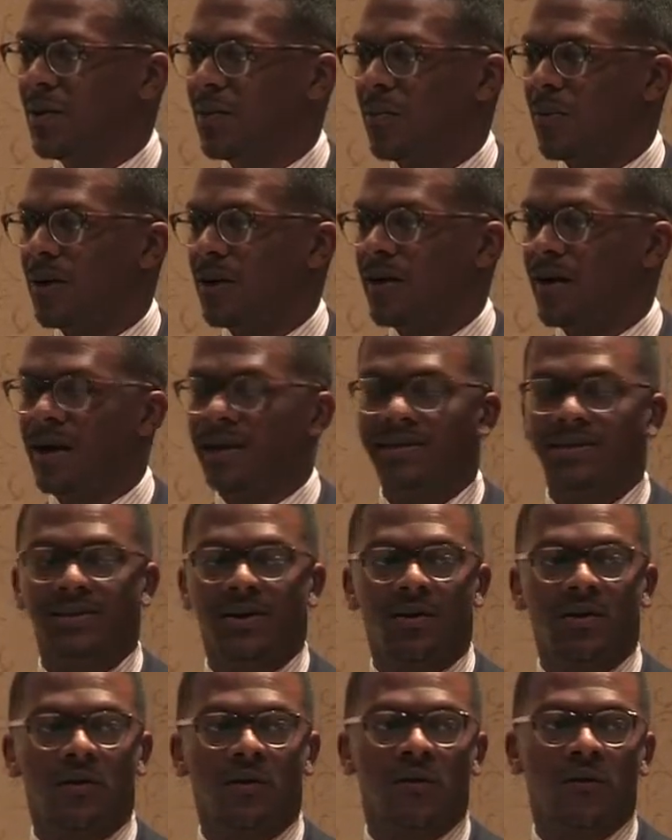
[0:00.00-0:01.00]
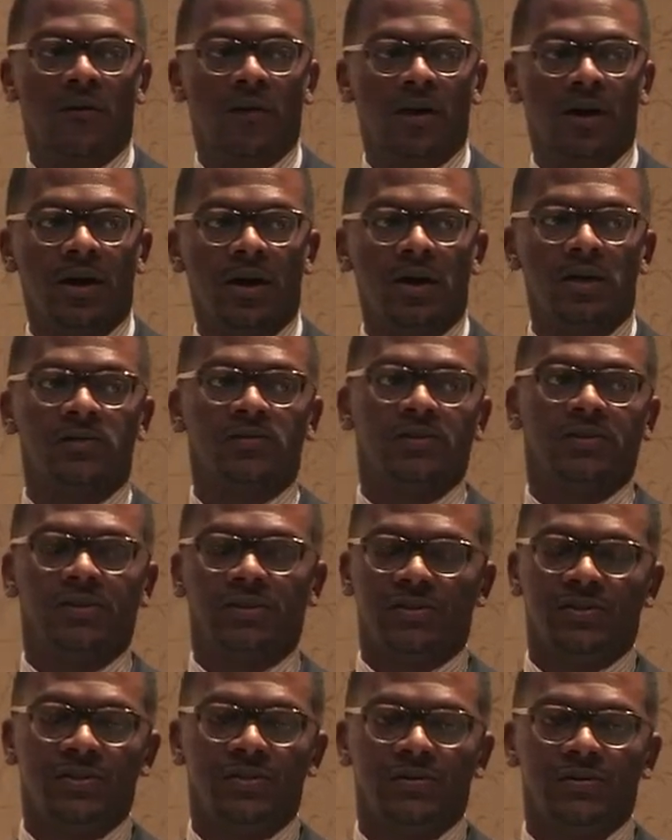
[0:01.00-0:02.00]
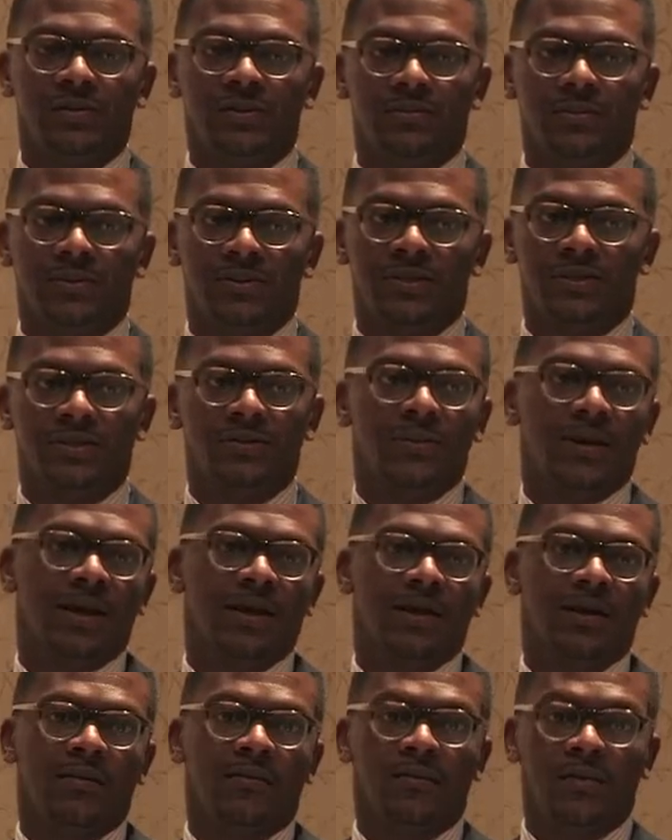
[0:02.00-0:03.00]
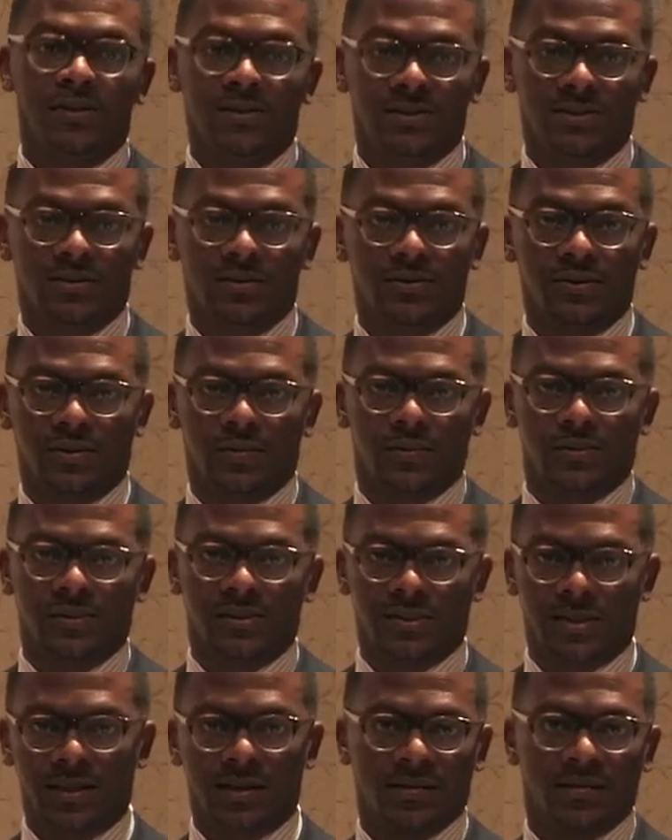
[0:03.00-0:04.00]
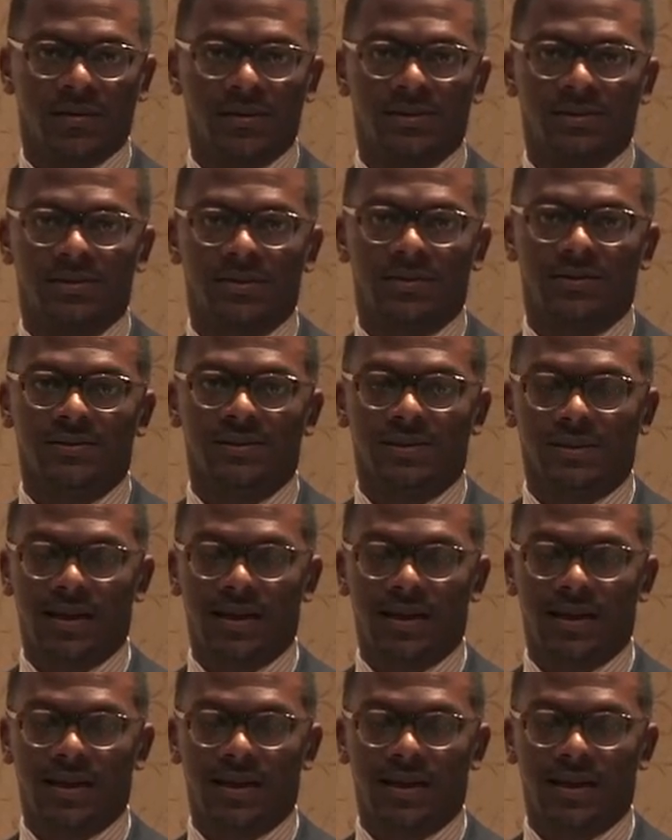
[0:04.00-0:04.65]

where I saw over 100 students participating in research and presenting research.